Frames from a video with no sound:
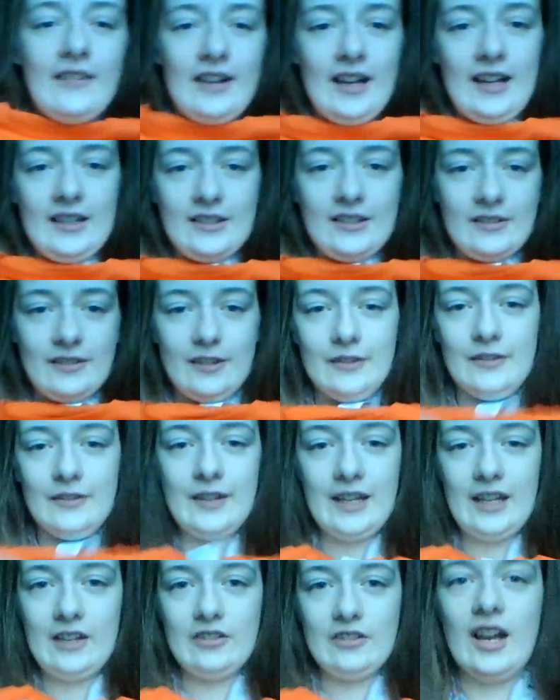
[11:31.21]
I asked for the
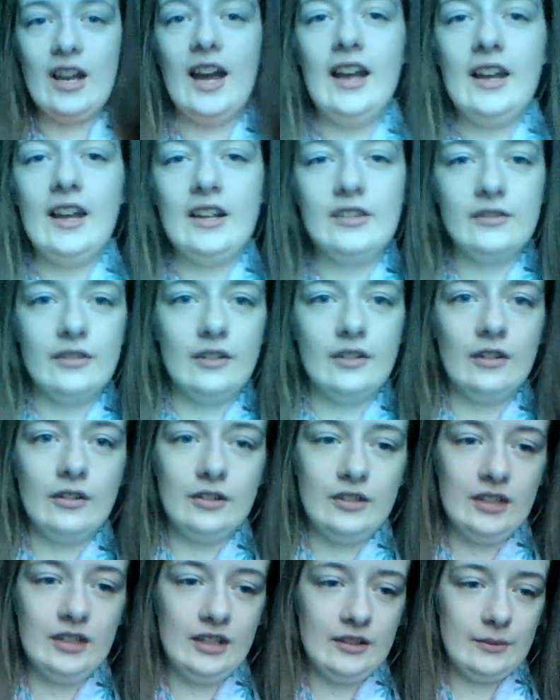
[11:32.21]
hoodie as well, but
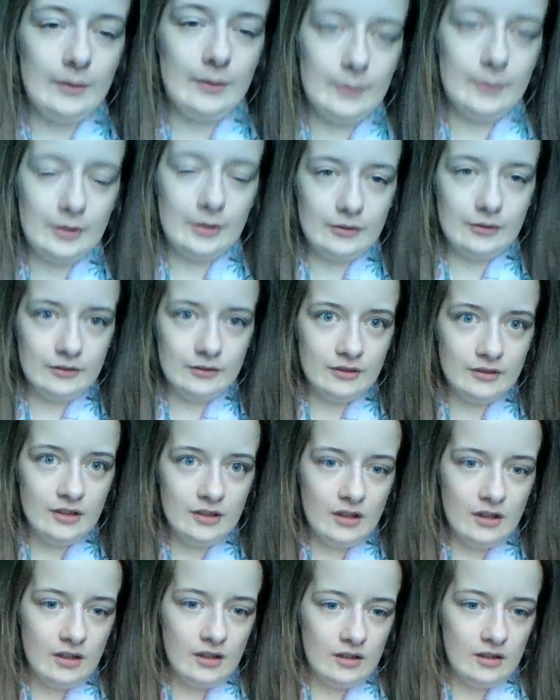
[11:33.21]
I don't
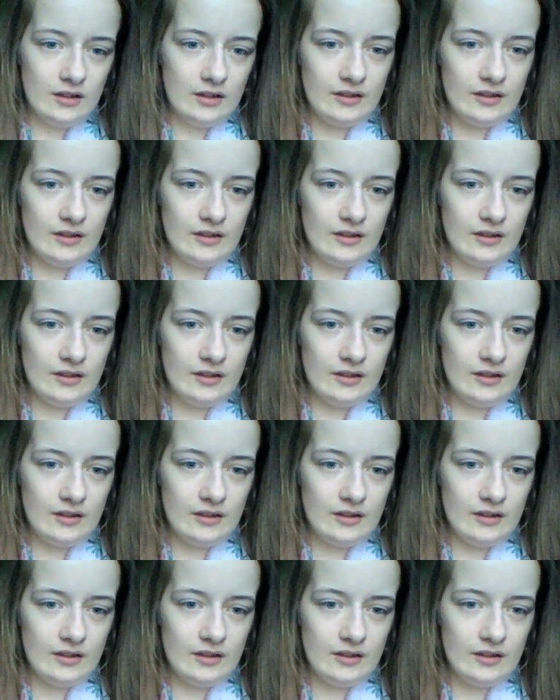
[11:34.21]
want